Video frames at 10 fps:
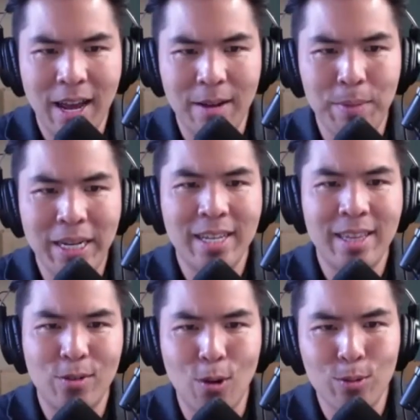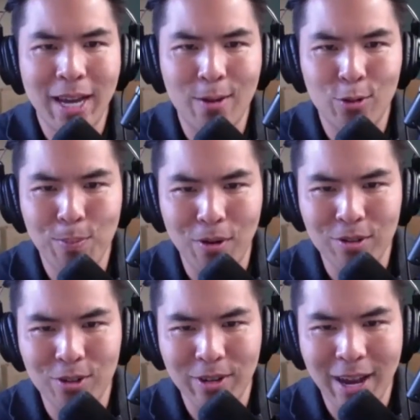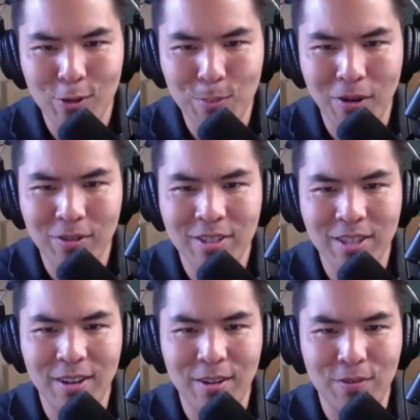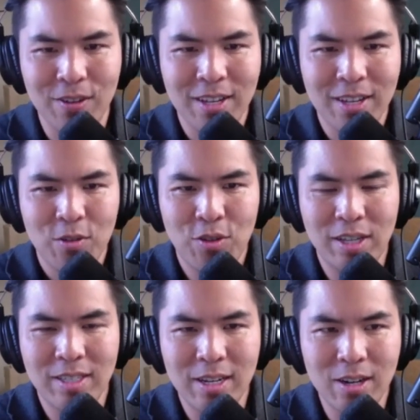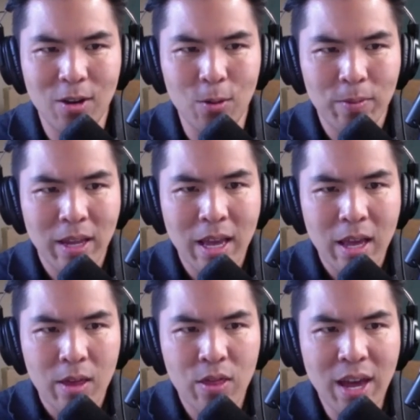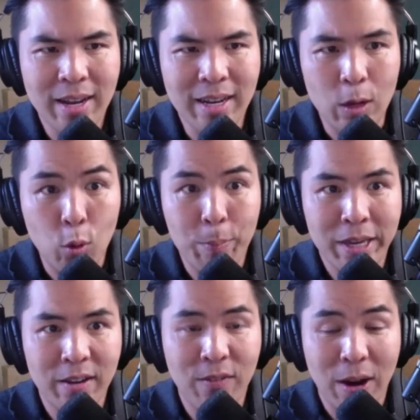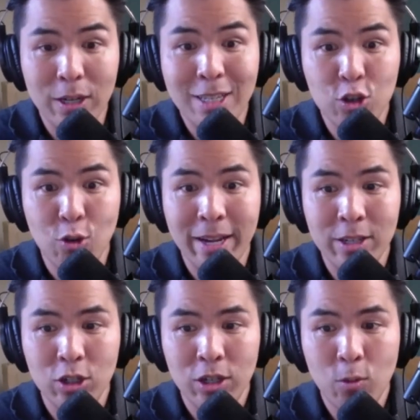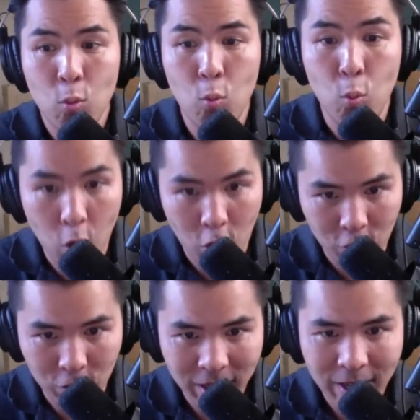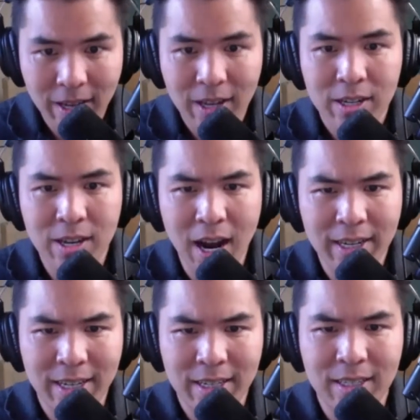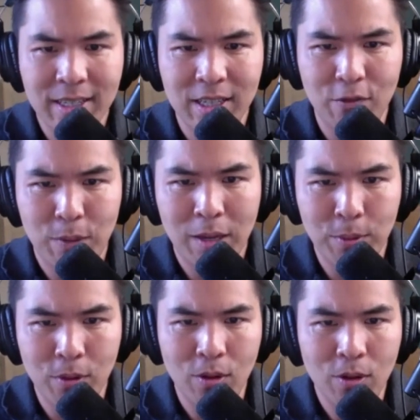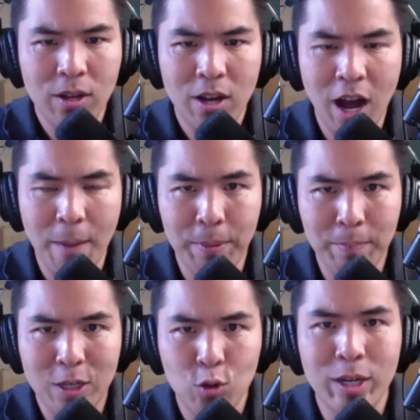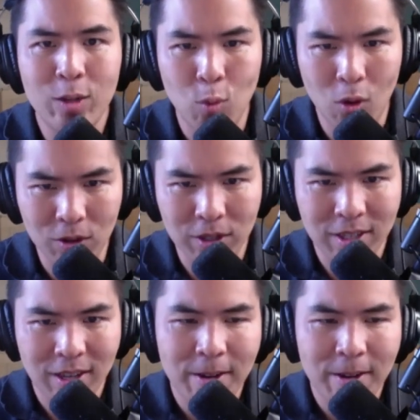and meeting their own counterparts or counterparts of things they know, then it would be a very strange world, not an instance of people hopping between worlds.